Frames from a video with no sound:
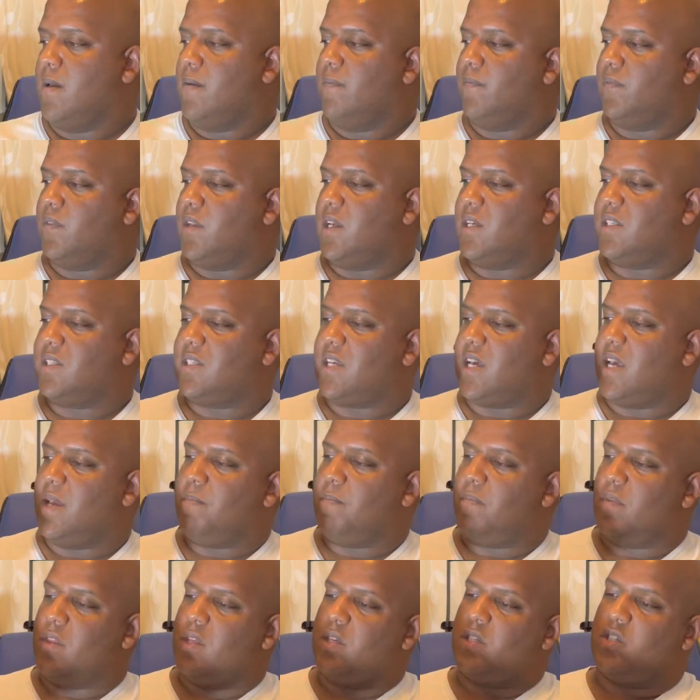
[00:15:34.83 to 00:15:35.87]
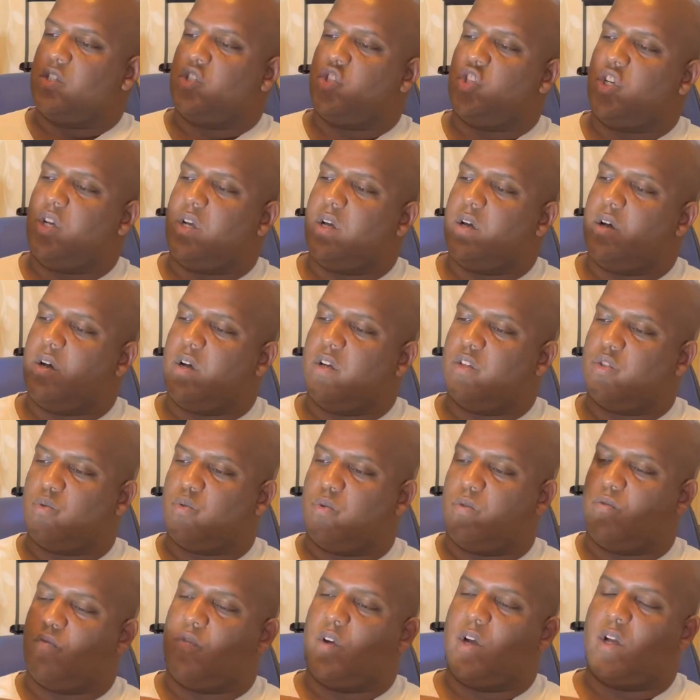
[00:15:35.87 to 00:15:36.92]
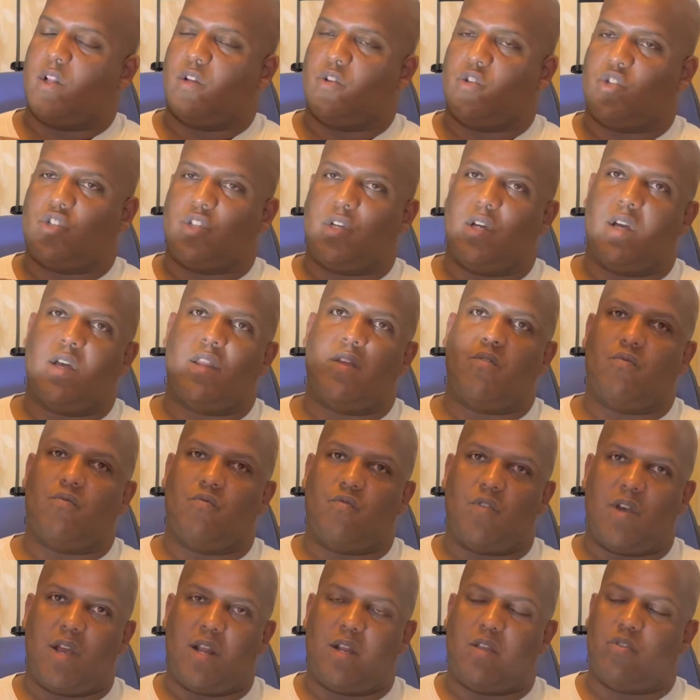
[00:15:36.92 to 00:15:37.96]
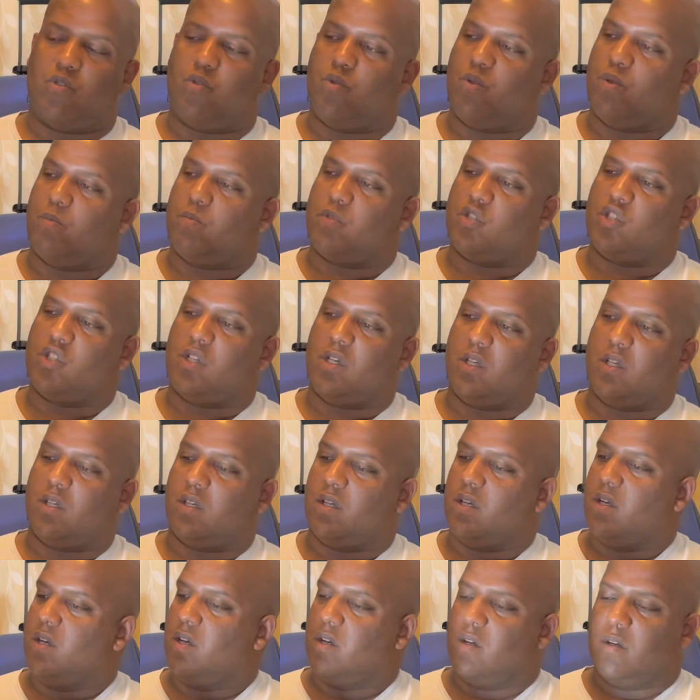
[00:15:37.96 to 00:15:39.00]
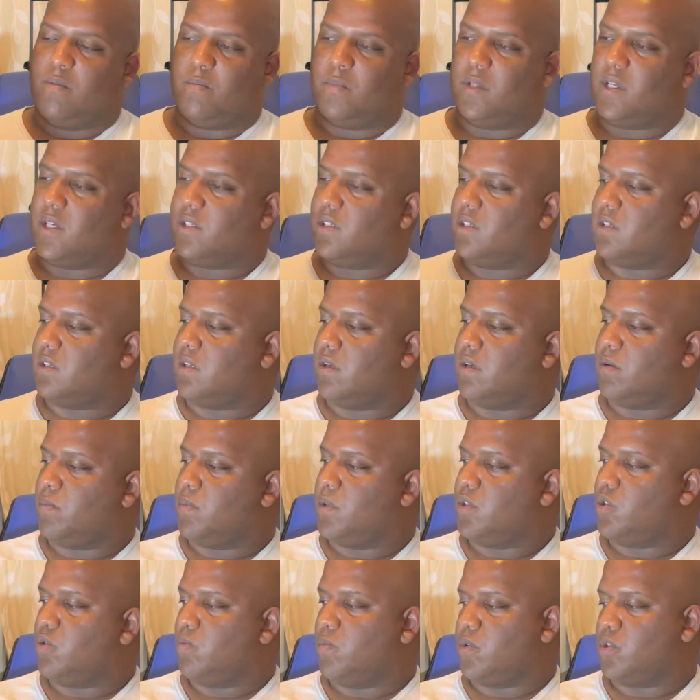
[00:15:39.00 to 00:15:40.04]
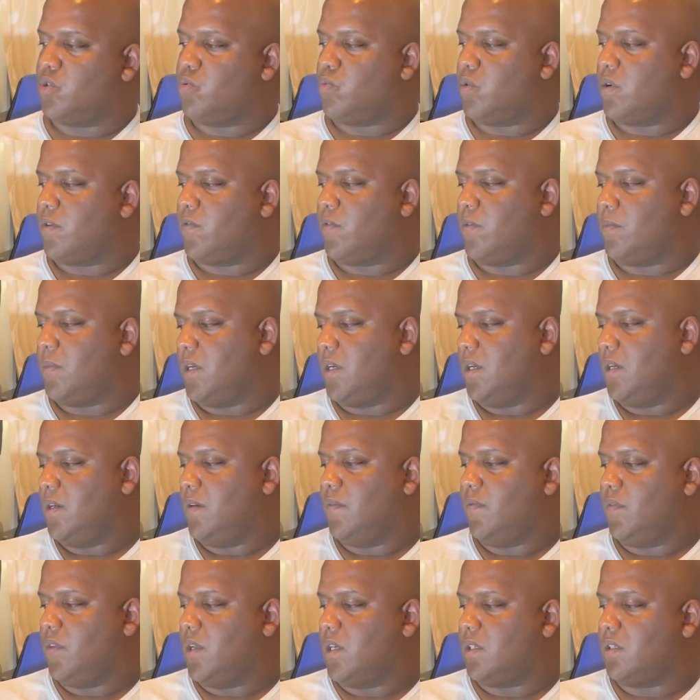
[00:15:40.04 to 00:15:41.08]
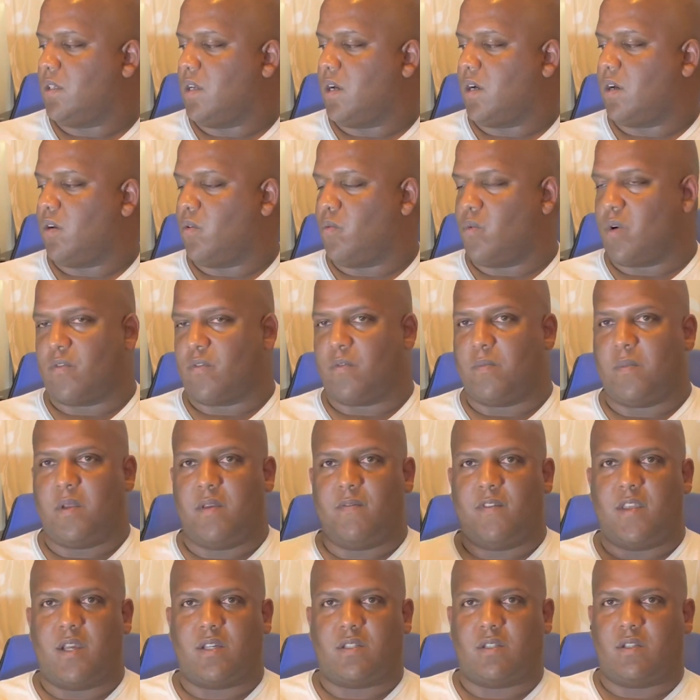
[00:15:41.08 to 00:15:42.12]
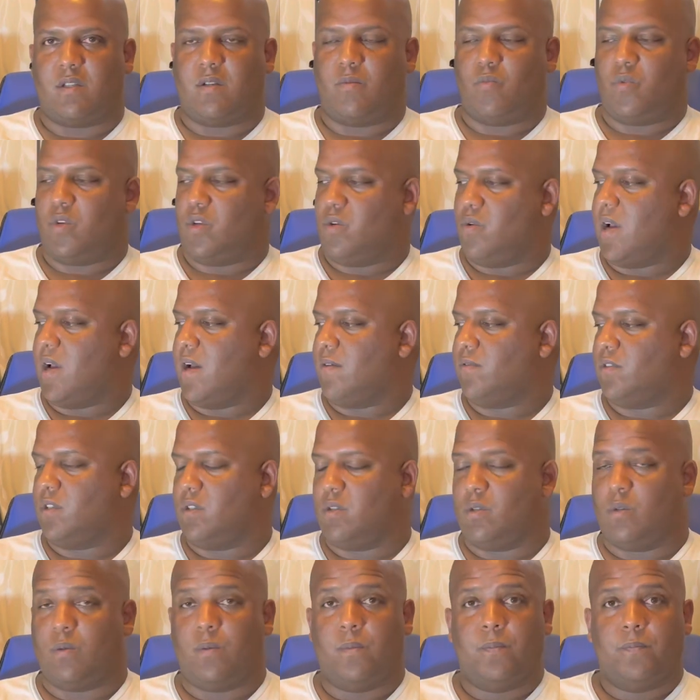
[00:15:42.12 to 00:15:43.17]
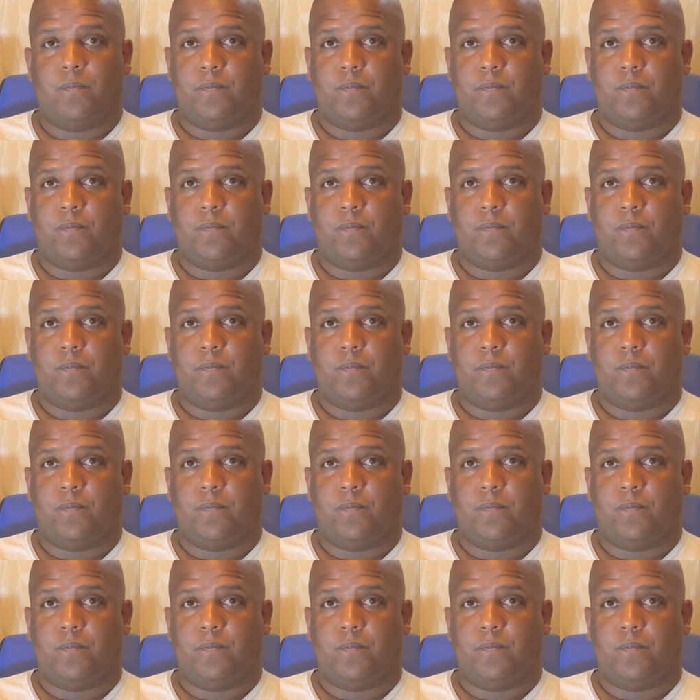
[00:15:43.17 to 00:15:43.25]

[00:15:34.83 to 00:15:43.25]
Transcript: they taped this sheet onto a regular sheet and then ran it through the machine. But that's just a little bit too much work for me. That's not gonna work for me. That's what you have to do.